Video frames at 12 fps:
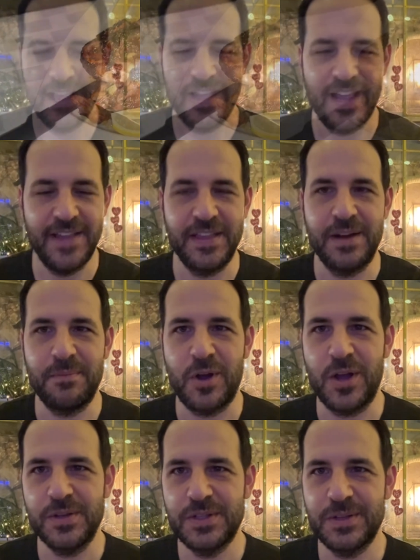And then I'm
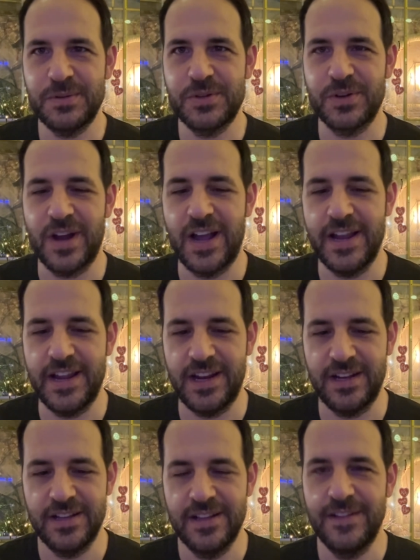also
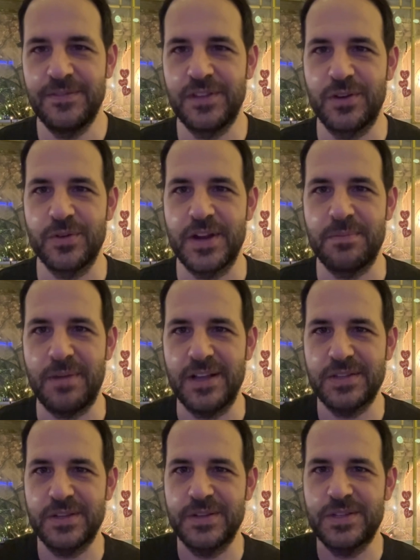trying the Greek
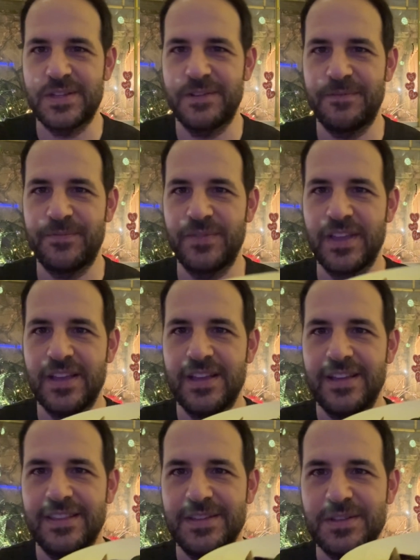mussels.
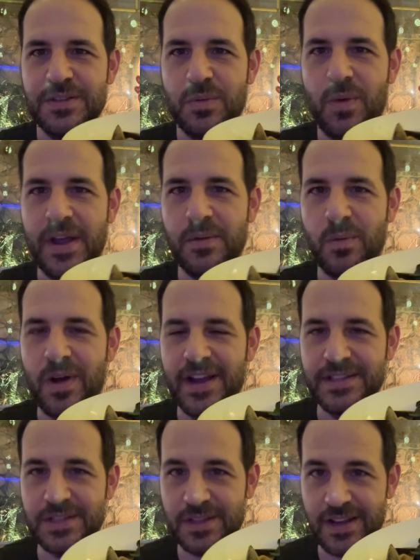This is a white
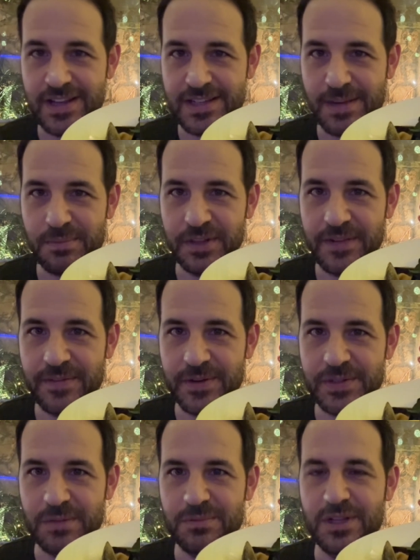wine sauce. I believe
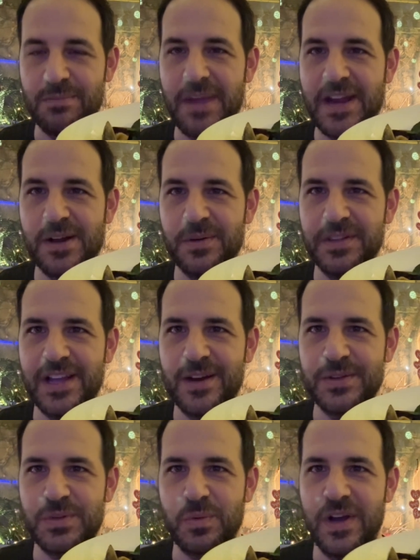there's some tomato in
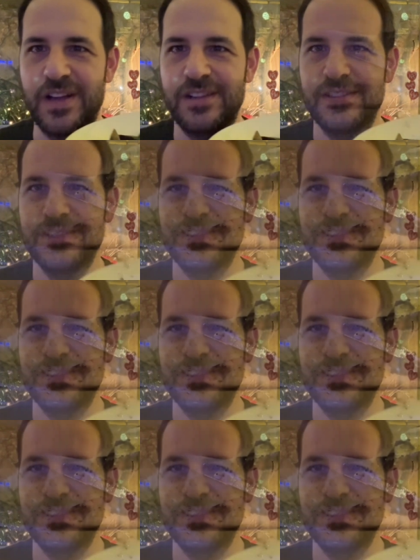there as well.